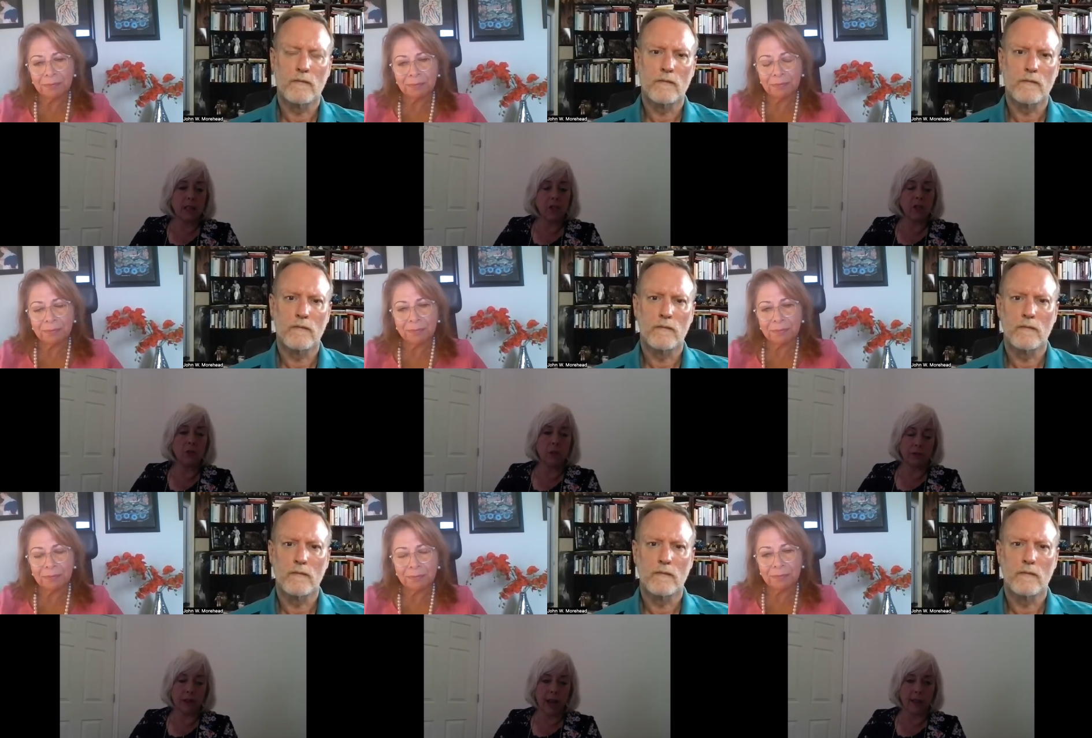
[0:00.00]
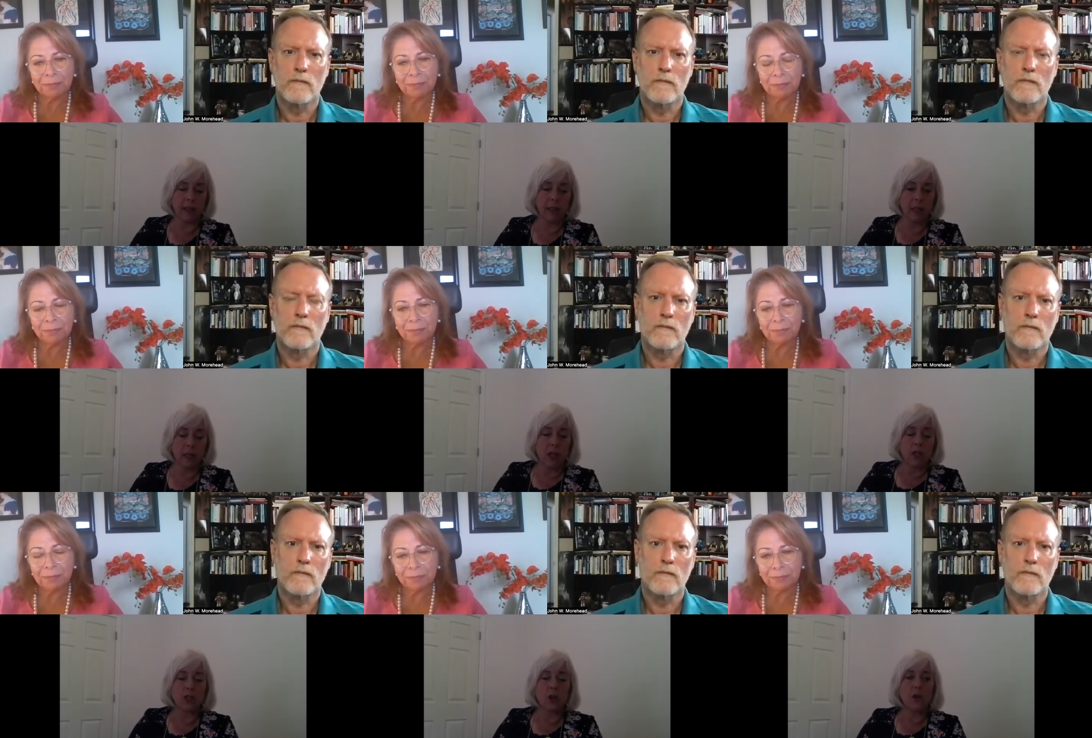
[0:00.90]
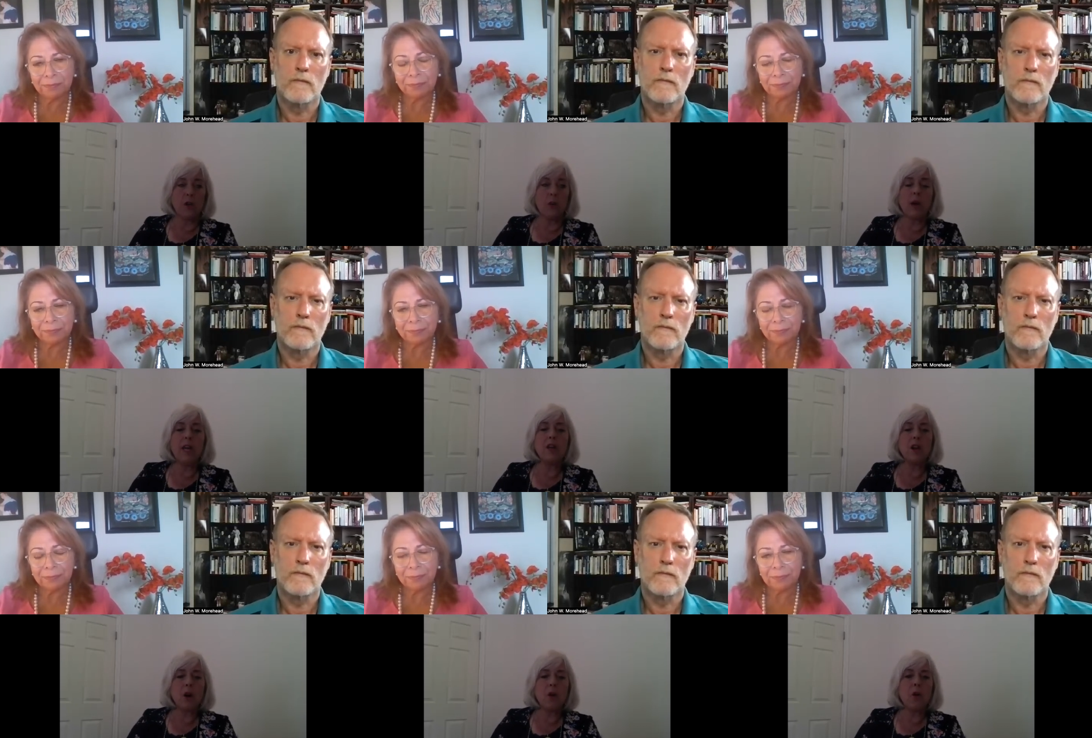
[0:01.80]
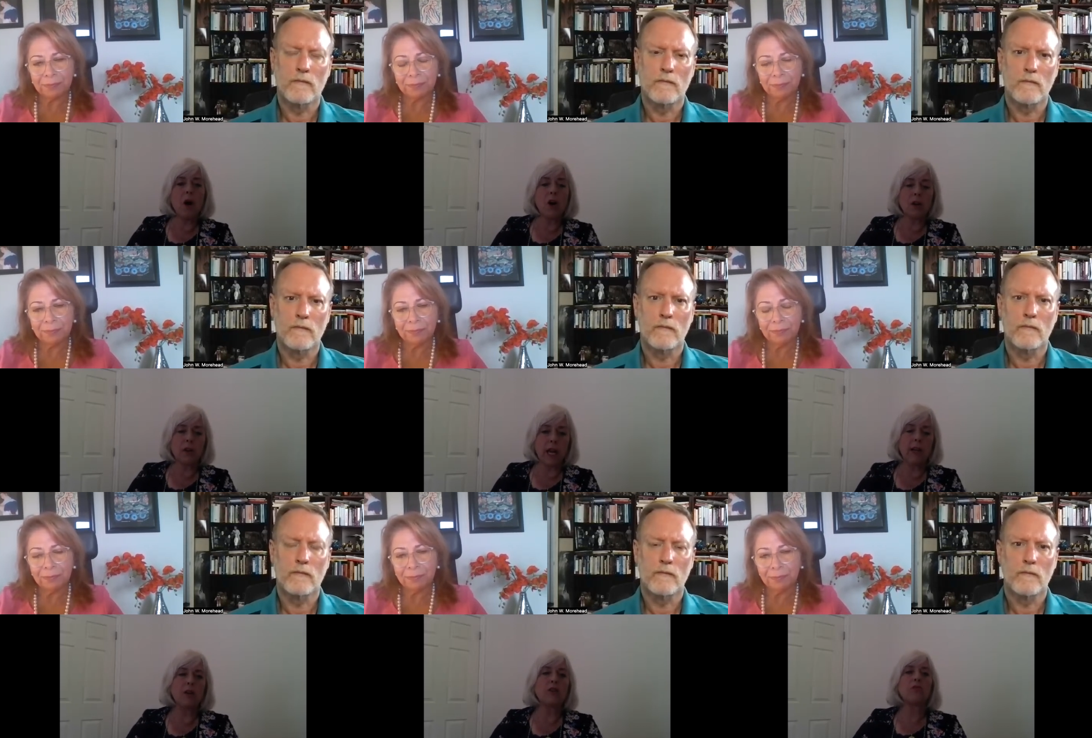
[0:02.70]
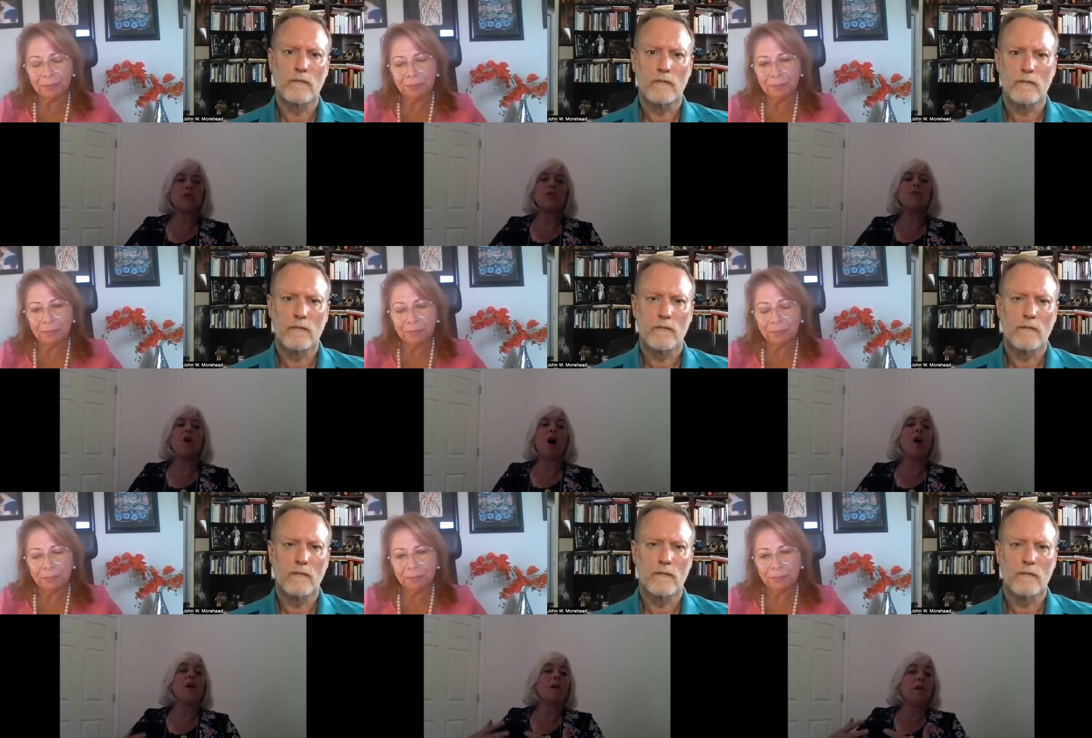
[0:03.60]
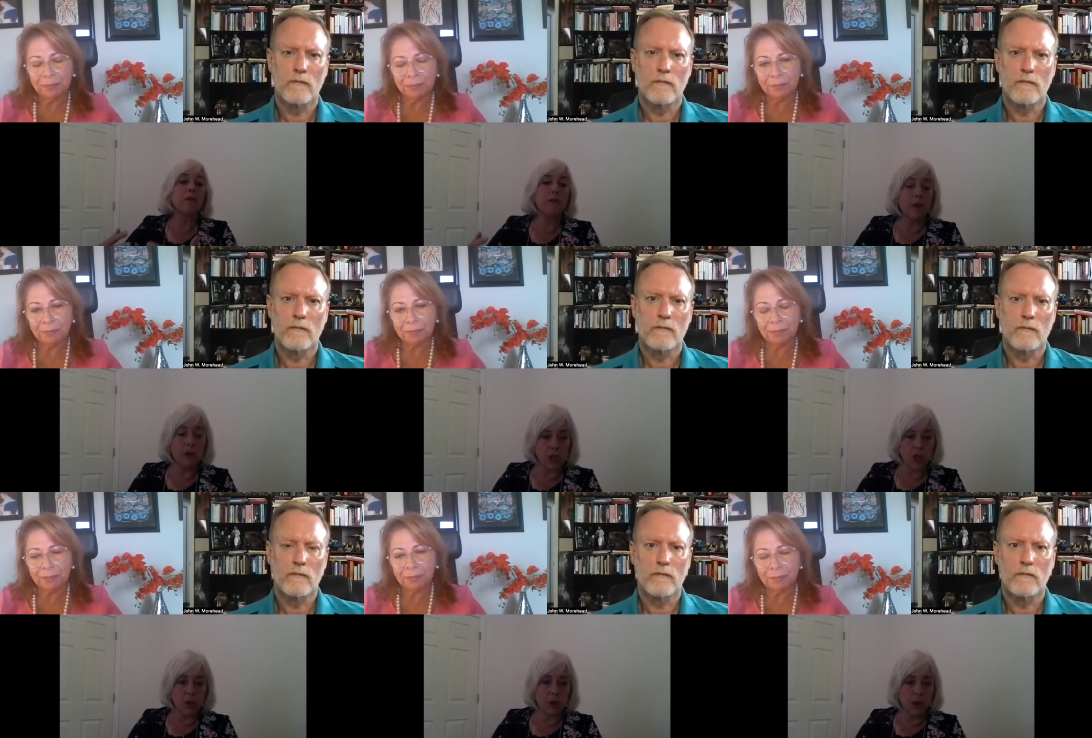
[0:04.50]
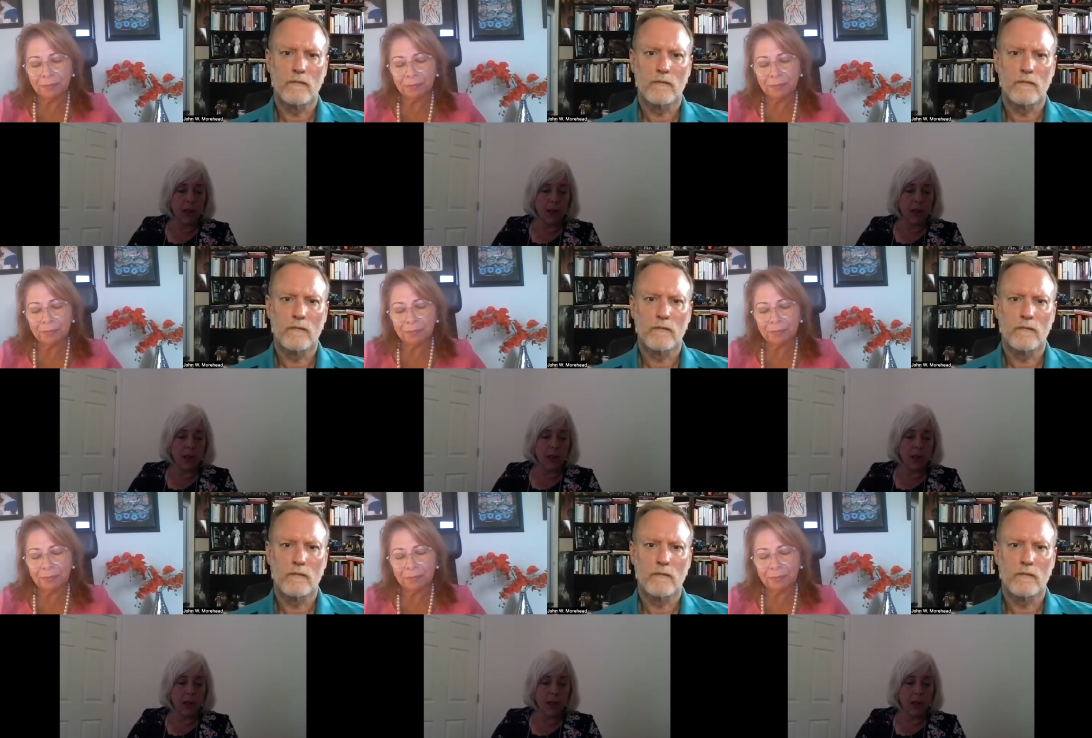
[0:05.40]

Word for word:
Speaker 1: to reflect. So we know our Creator through our virtue.